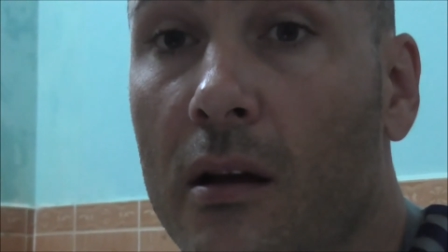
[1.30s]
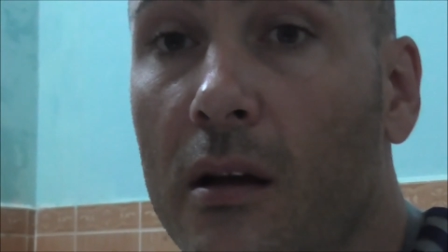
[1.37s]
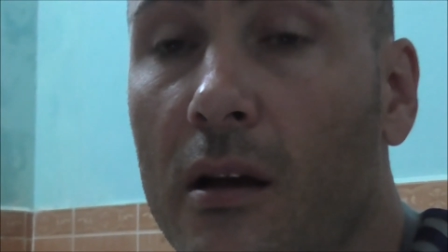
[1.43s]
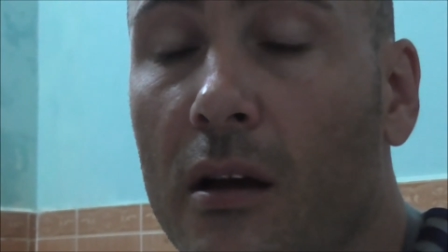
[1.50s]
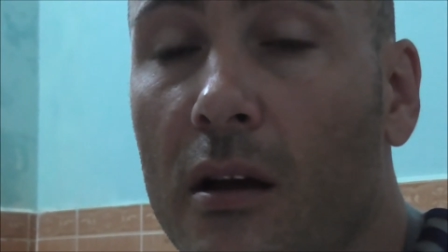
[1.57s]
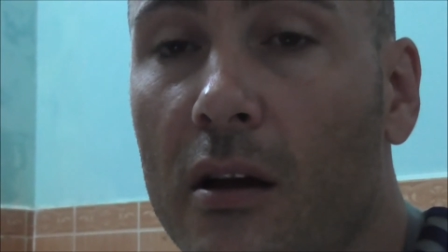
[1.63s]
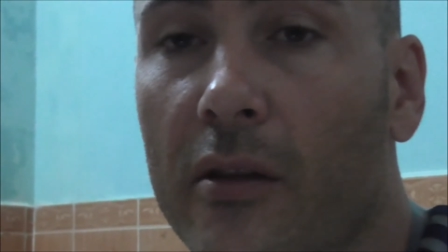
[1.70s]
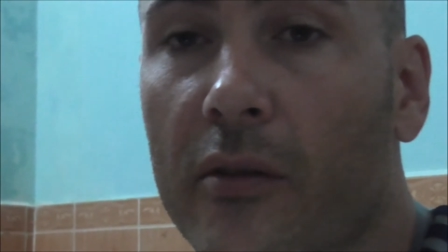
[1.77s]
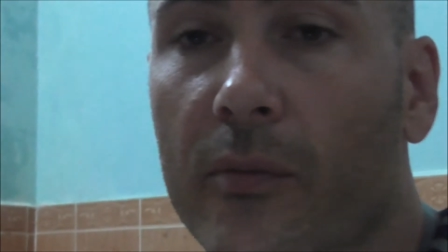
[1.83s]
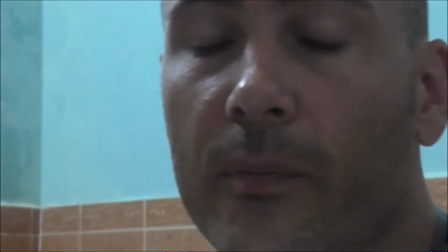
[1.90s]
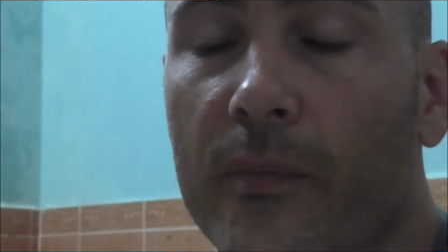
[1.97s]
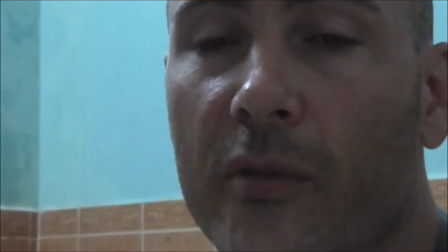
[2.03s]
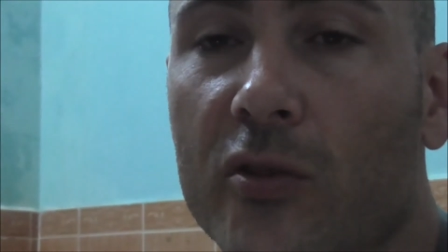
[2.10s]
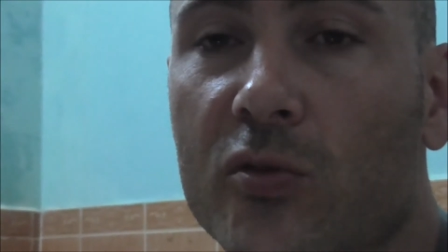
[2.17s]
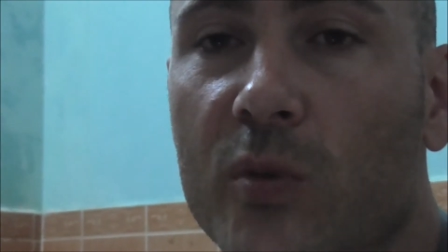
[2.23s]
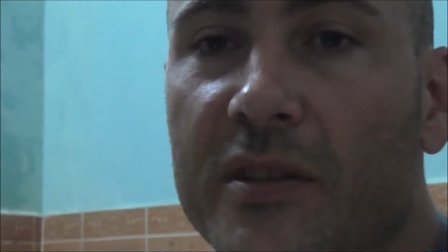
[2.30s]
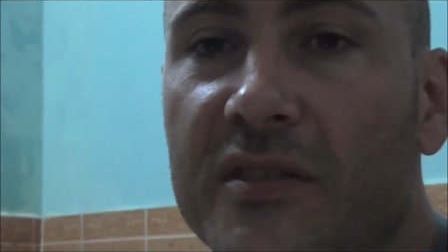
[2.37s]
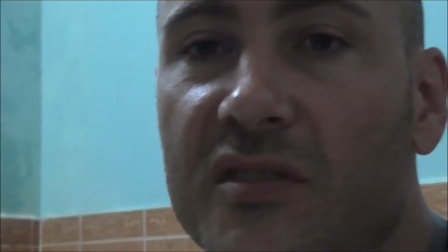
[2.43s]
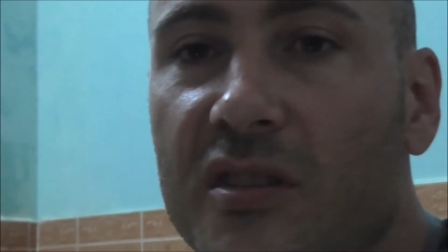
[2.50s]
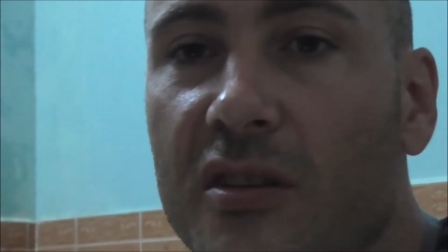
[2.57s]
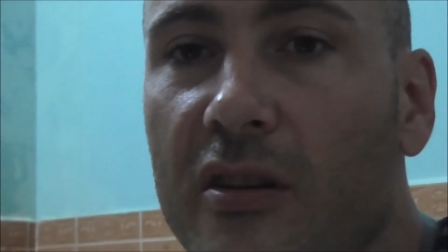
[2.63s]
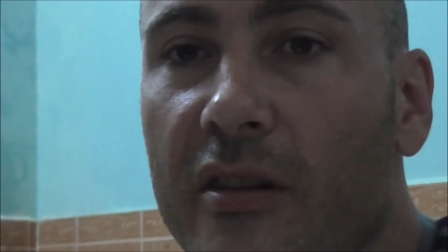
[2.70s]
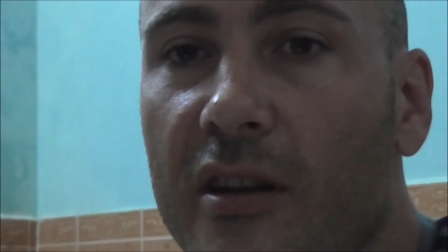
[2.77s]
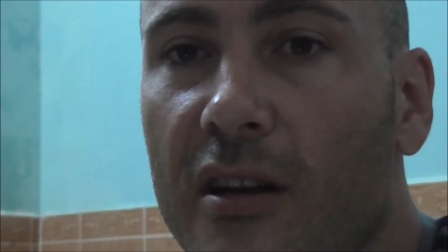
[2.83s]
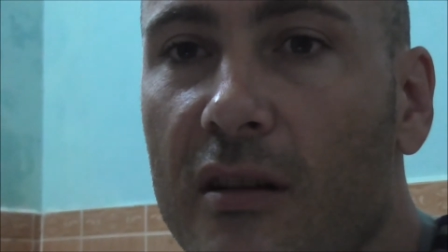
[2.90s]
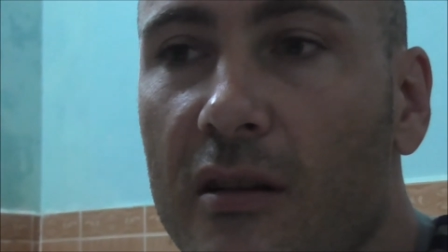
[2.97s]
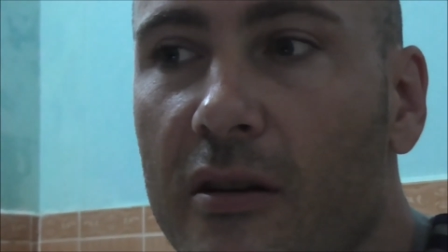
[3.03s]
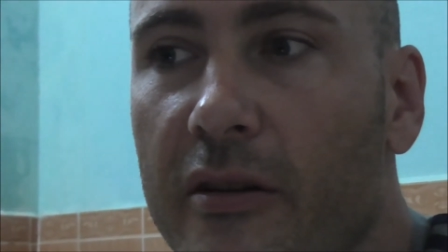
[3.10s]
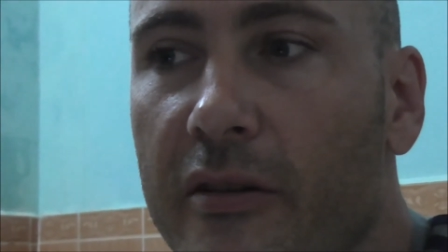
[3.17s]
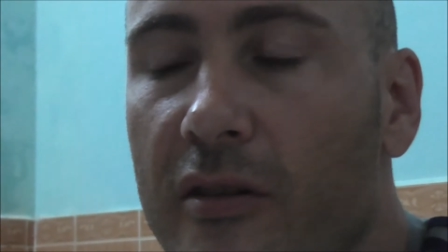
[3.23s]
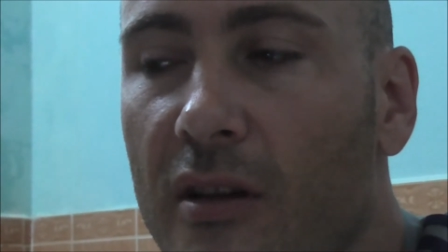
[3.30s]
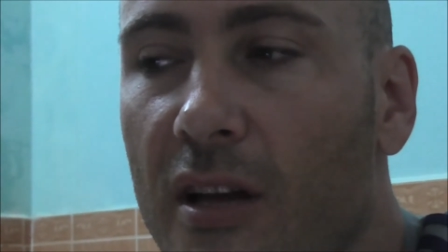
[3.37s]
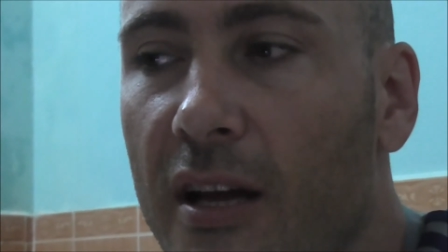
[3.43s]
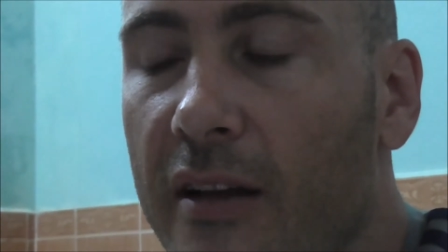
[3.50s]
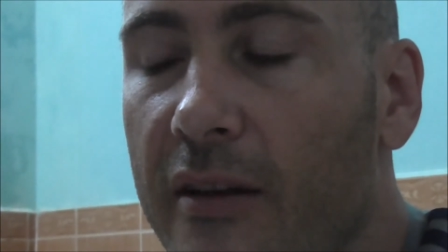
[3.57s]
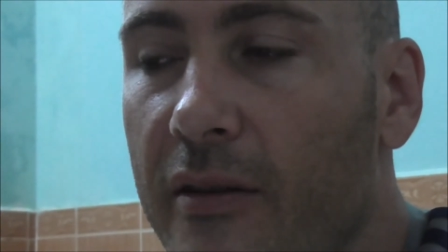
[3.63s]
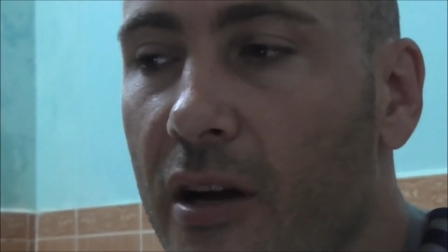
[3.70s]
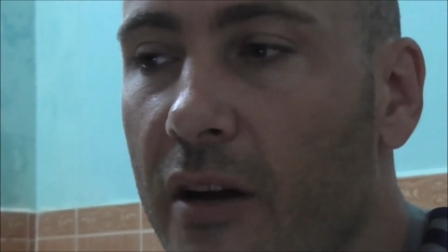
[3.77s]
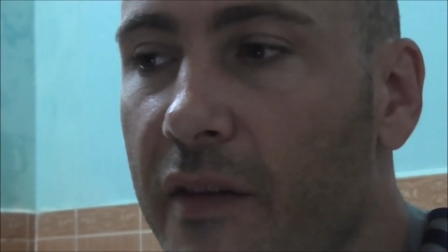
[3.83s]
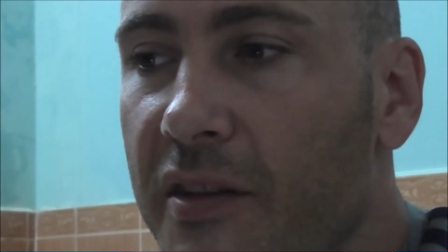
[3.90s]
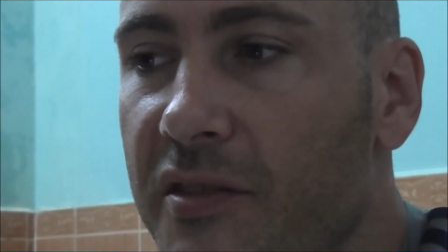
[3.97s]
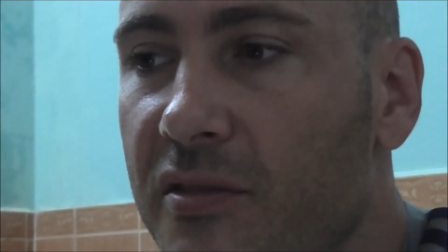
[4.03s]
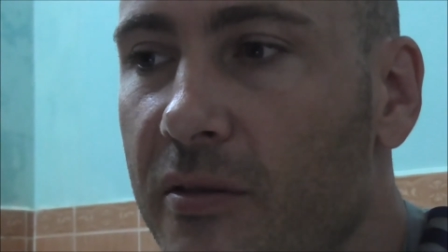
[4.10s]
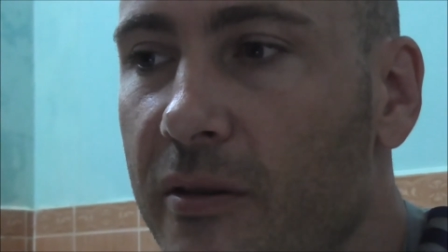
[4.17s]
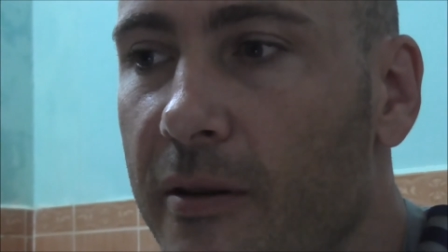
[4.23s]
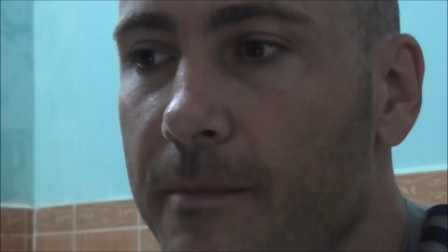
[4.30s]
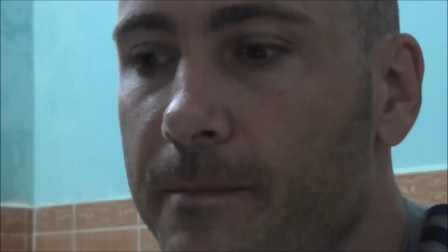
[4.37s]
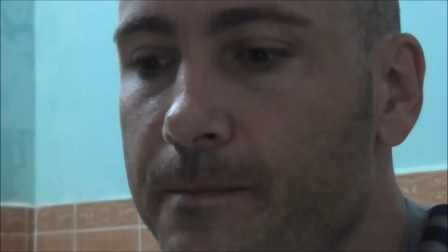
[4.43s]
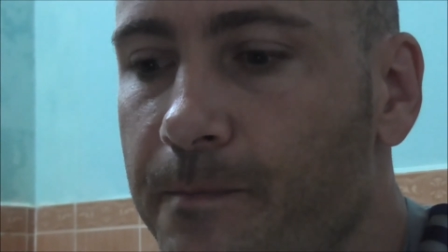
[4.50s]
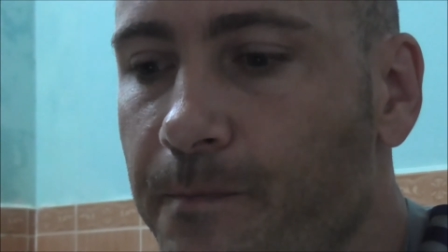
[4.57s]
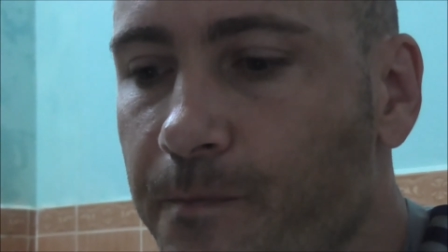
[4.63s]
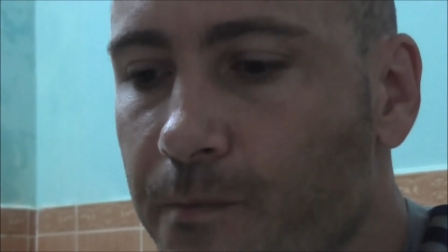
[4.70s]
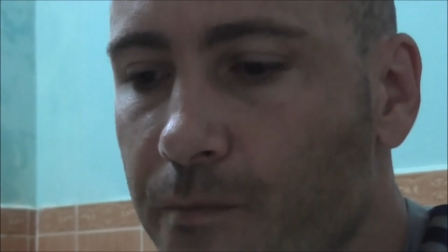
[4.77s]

There's one skill that I learned a lot on this trip,